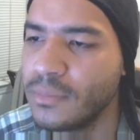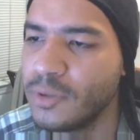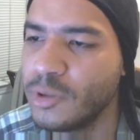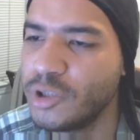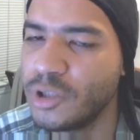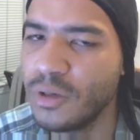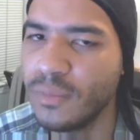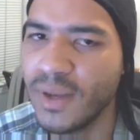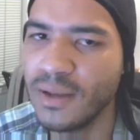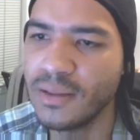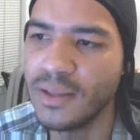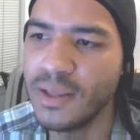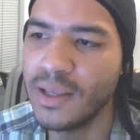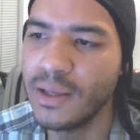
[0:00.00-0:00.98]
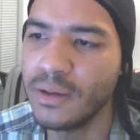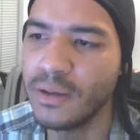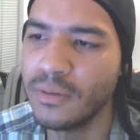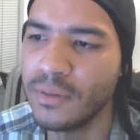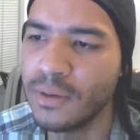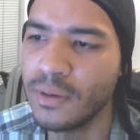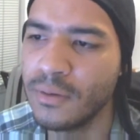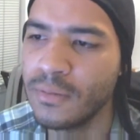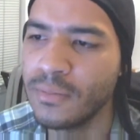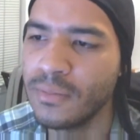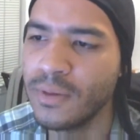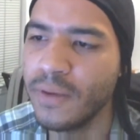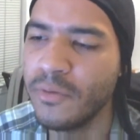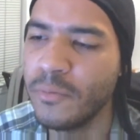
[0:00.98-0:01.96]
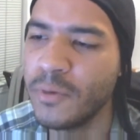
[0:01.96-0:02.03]
You sure about that? You know,
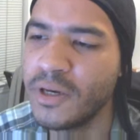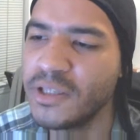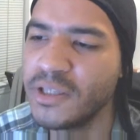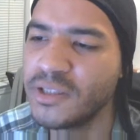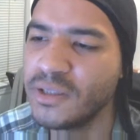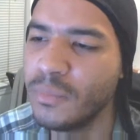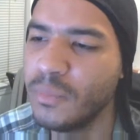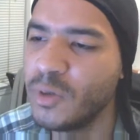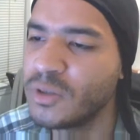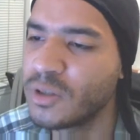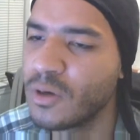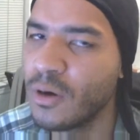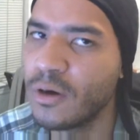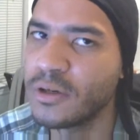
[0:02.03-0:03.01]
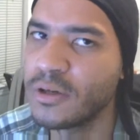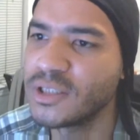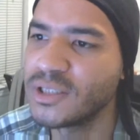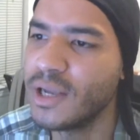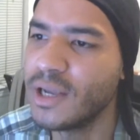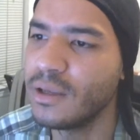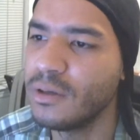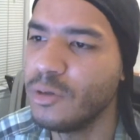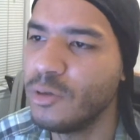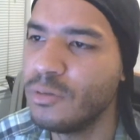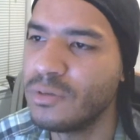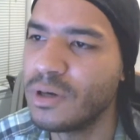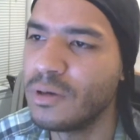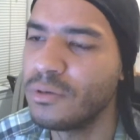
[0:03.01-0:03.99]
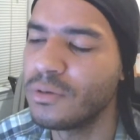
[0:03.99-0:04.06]
everyone isn't a musical artist like
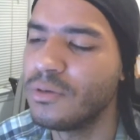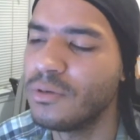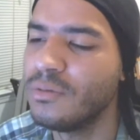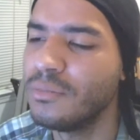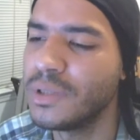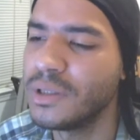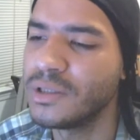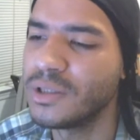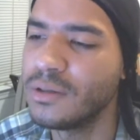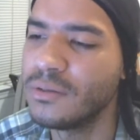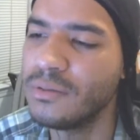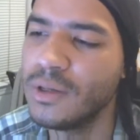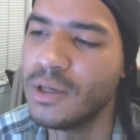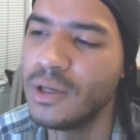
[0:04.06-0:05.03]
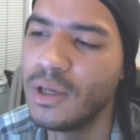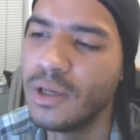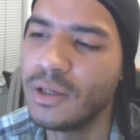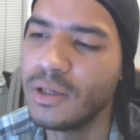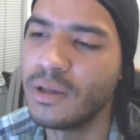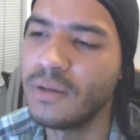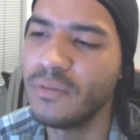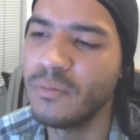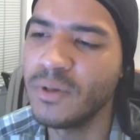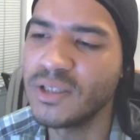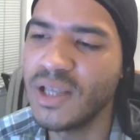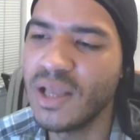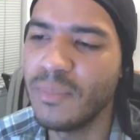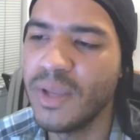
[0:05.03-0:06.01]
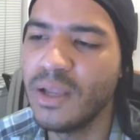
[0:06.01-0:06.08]
you, Koda Kumi, so
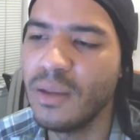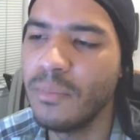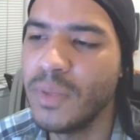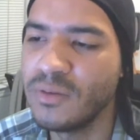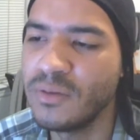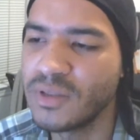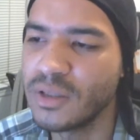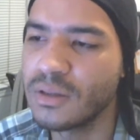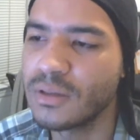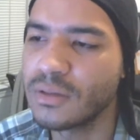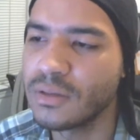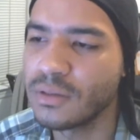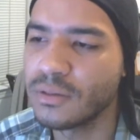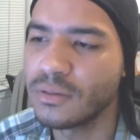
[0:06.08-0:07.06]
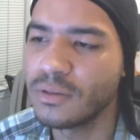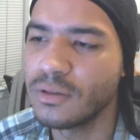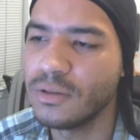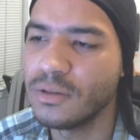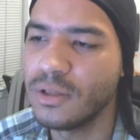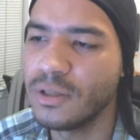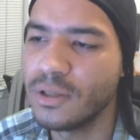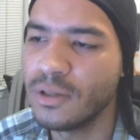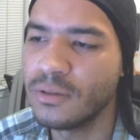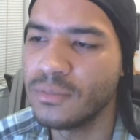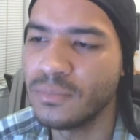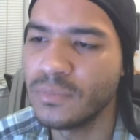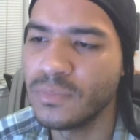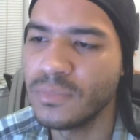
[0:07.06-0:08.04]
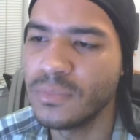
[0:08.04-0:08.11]
everyone's not making music, you
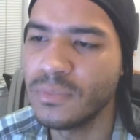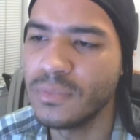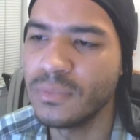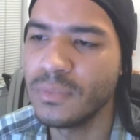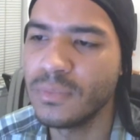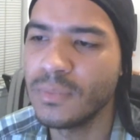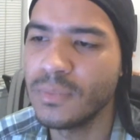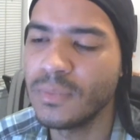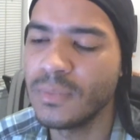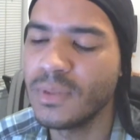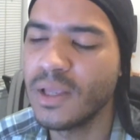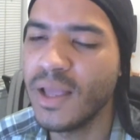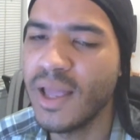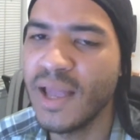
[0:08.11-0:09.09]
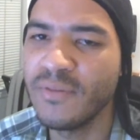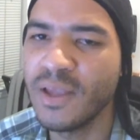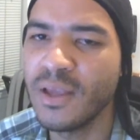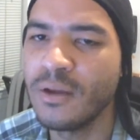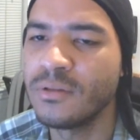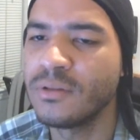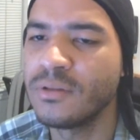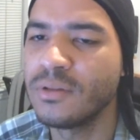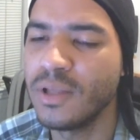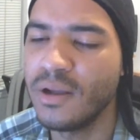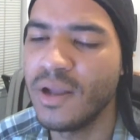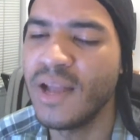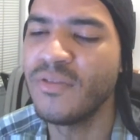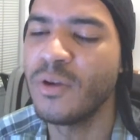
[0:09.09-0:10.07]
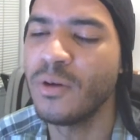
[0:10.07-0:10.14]
know. They'll have their
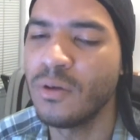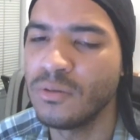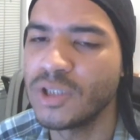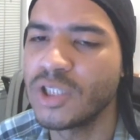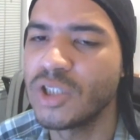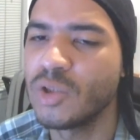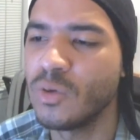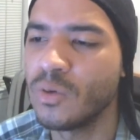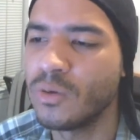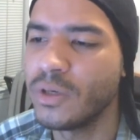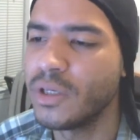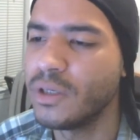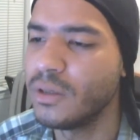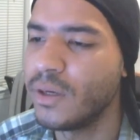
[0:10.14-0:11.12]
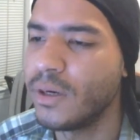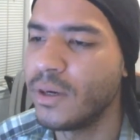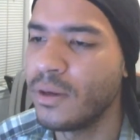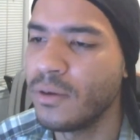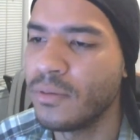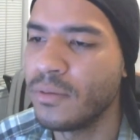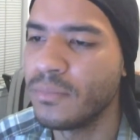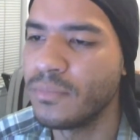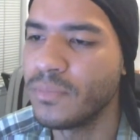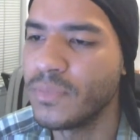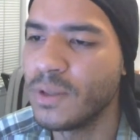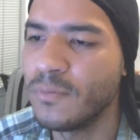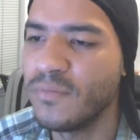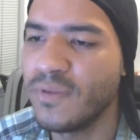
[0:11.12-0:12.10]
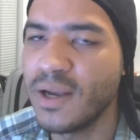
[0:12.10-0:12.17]
own story, you know.
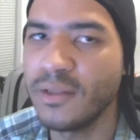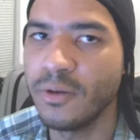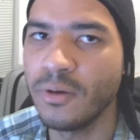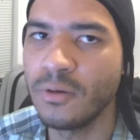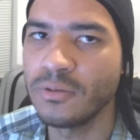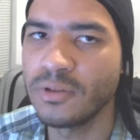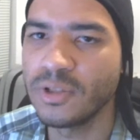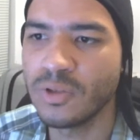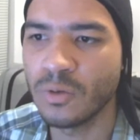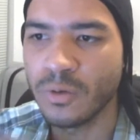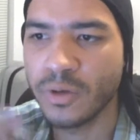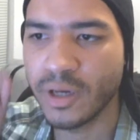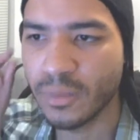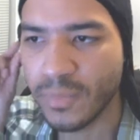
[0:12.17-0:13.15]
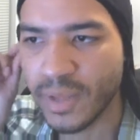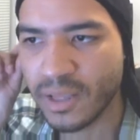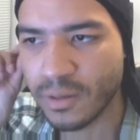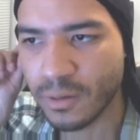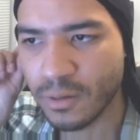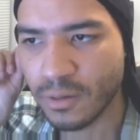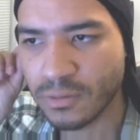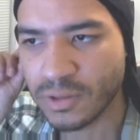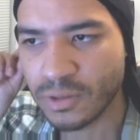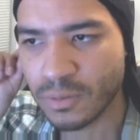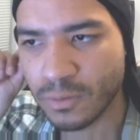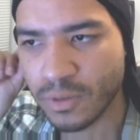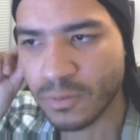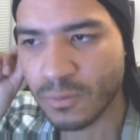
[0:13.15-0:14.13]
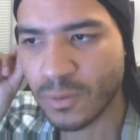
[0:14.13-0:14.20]
They'll find their own story or make their own
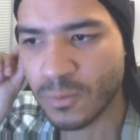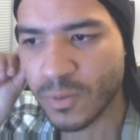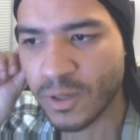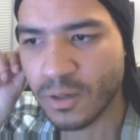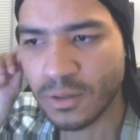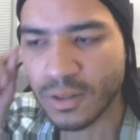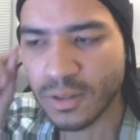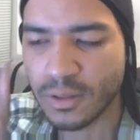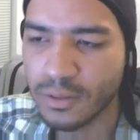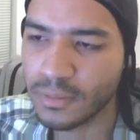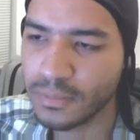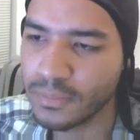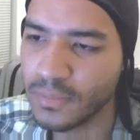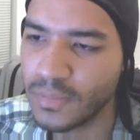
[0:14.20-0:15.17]
story one way or another.